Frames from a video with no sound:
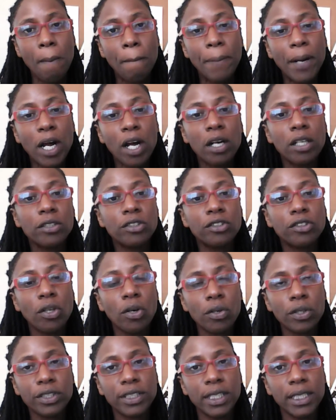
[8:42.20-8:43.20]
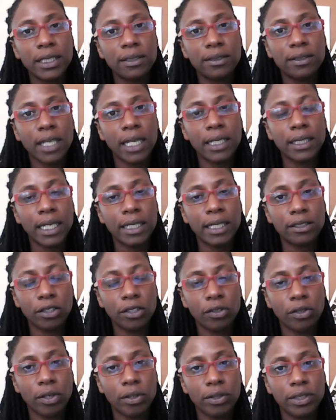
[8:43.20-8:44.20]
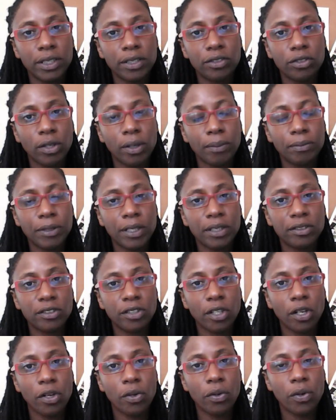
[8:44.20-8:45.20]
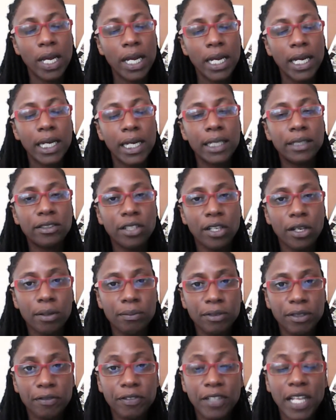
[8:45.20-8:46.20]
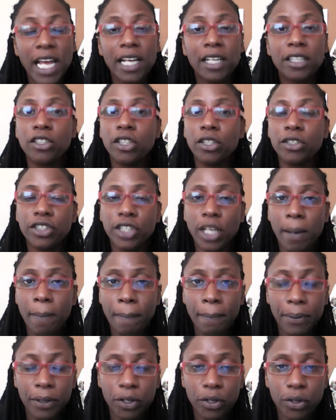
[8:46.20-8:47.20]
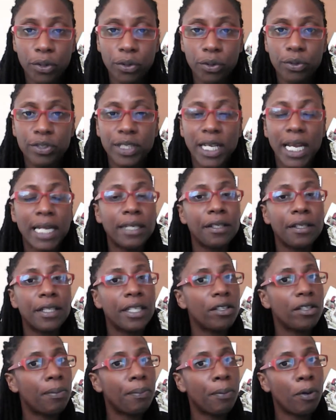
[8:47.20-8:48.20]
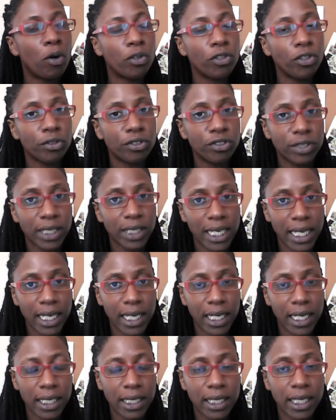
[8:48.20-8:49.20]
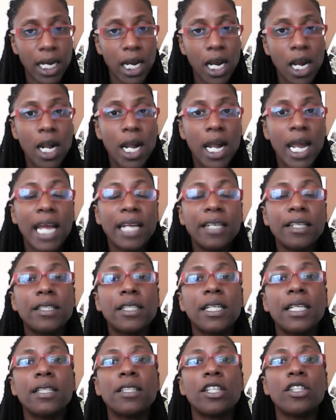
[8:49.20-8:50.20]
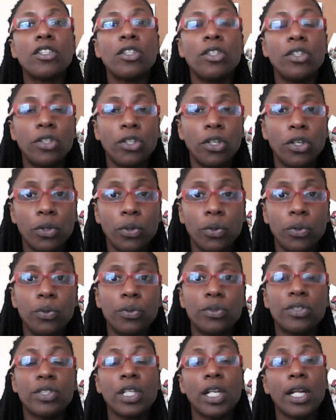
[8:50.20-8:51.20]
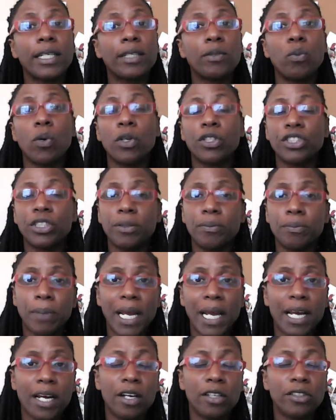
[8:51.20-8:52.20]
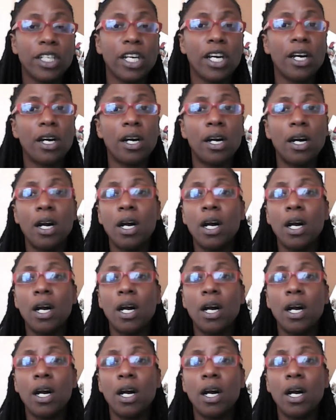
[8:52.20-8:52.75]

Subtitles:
But toxins and endocrine disruptors. So, in terms of that, your shampoos, anything you put on your skin, anything that you use, like washing powder,